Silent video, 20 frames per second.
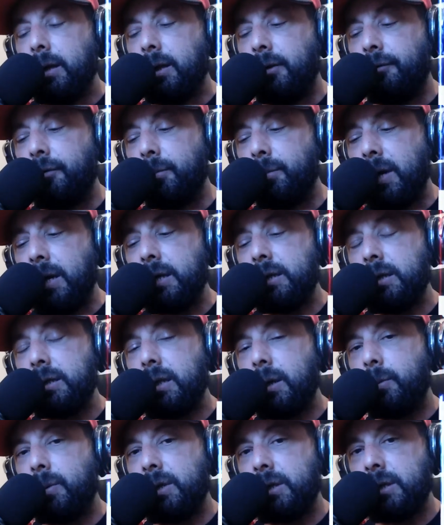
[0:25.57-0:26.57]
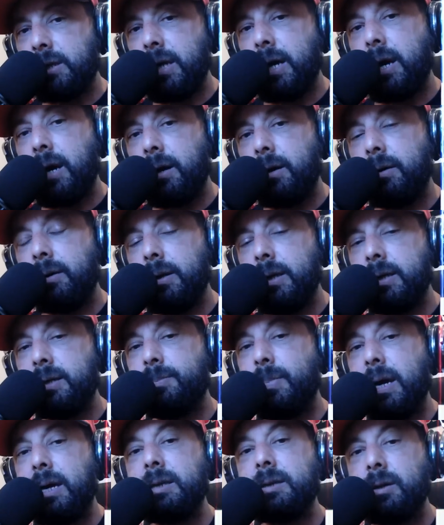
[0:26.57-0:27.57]
The information that we share
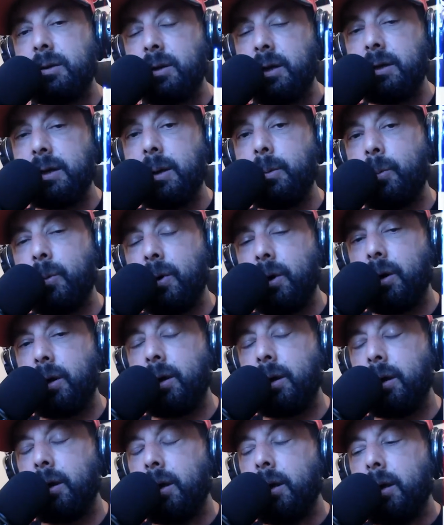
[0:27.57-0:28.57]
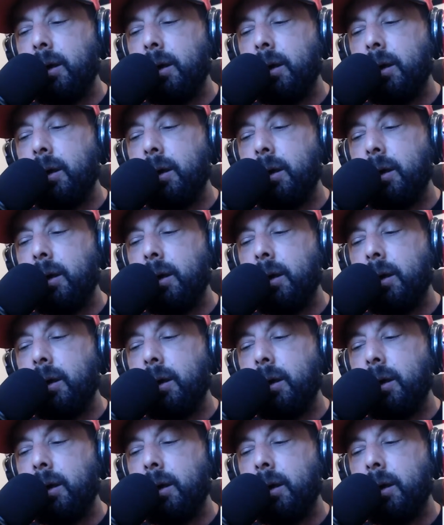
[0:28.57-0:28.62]
is based on our network